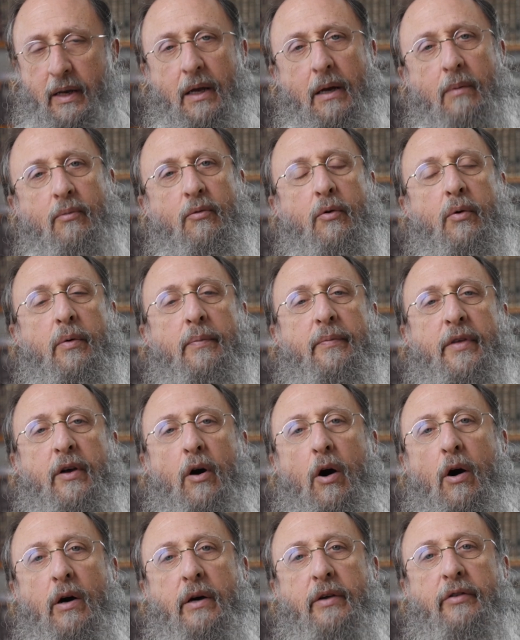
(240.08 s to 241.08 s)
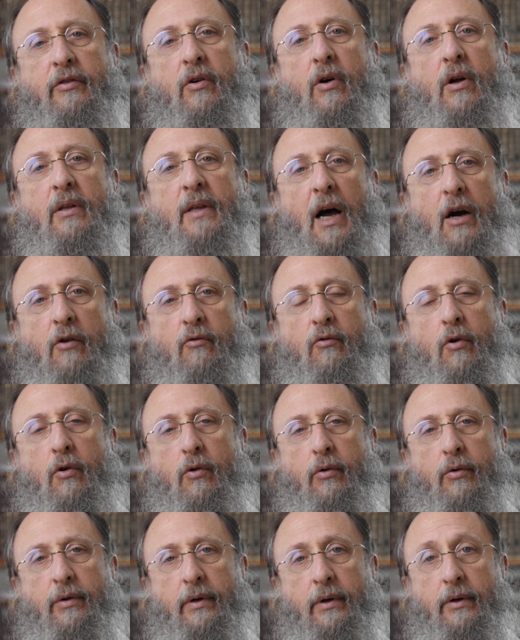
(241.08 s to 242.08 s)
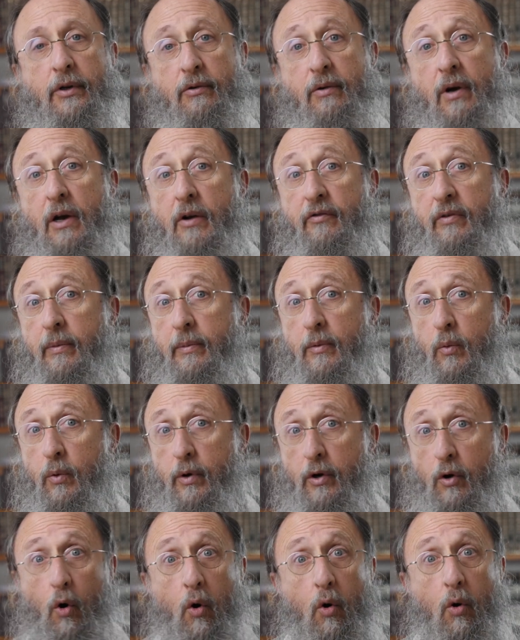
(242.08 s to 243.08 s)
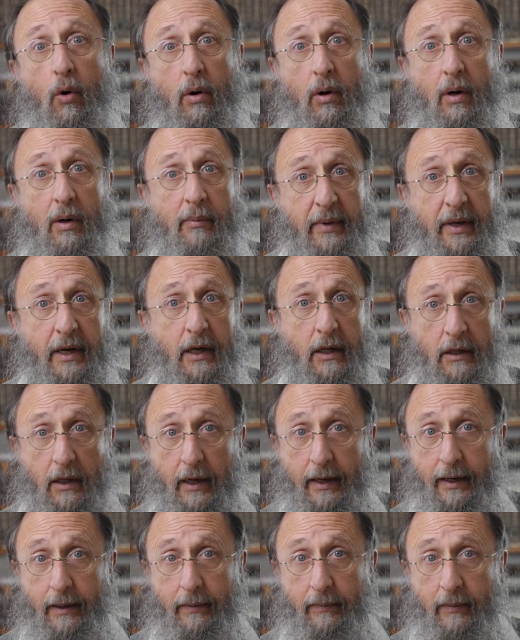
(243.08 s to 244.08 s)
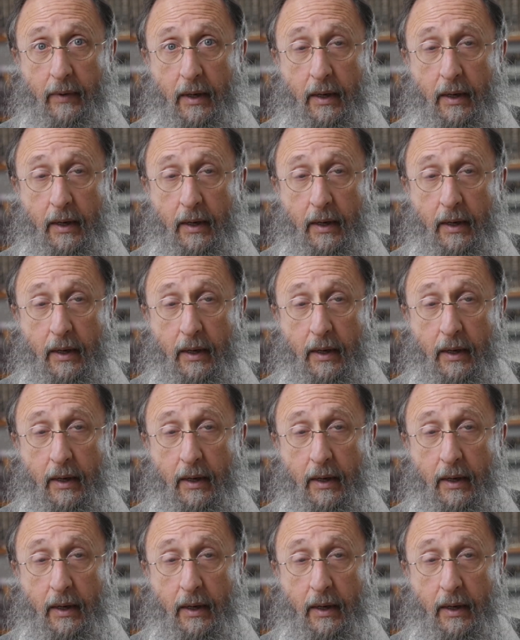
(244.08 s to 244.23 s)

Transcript: Hebrew, the Ark is called aron, derived from the word or, meaning light.